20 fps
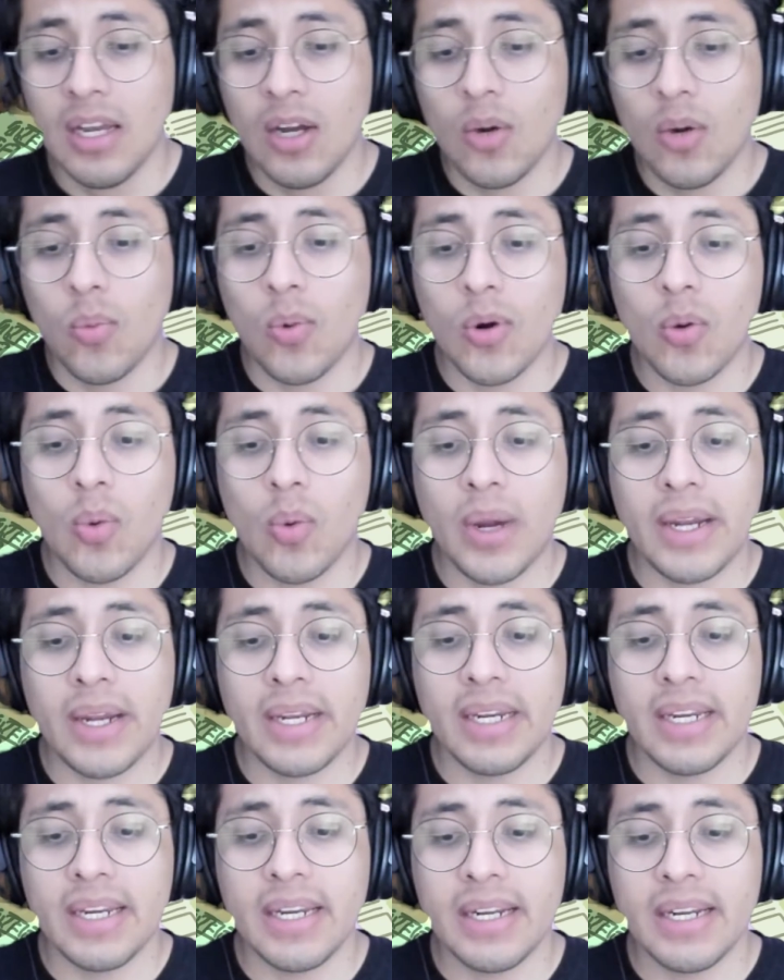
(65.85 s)
what do I
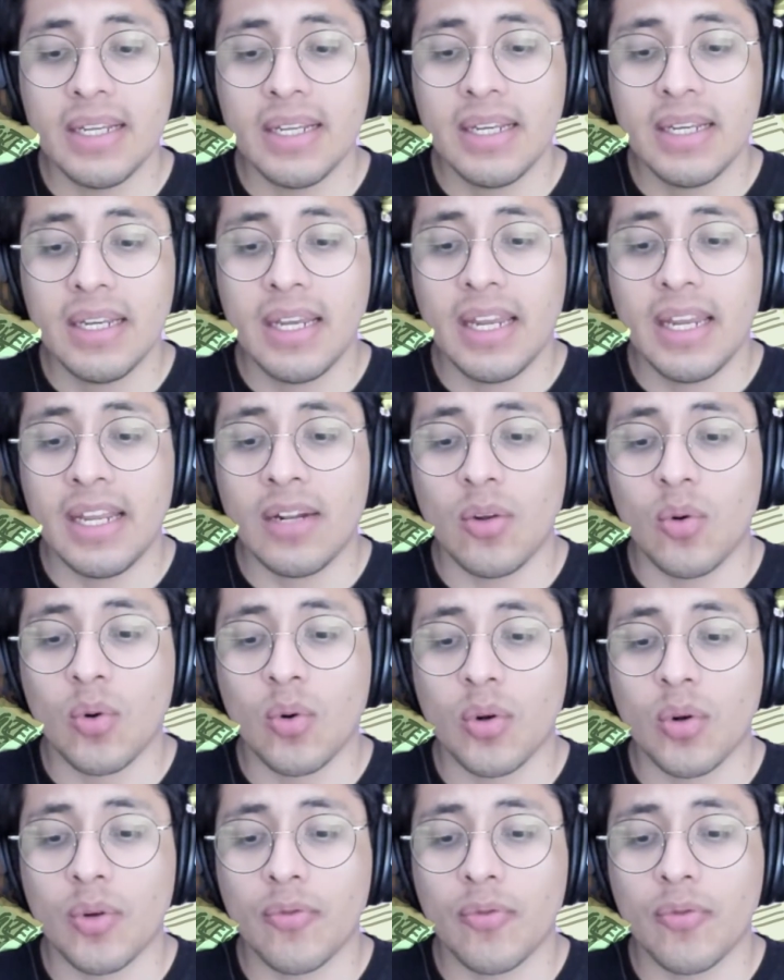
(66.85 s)
need in order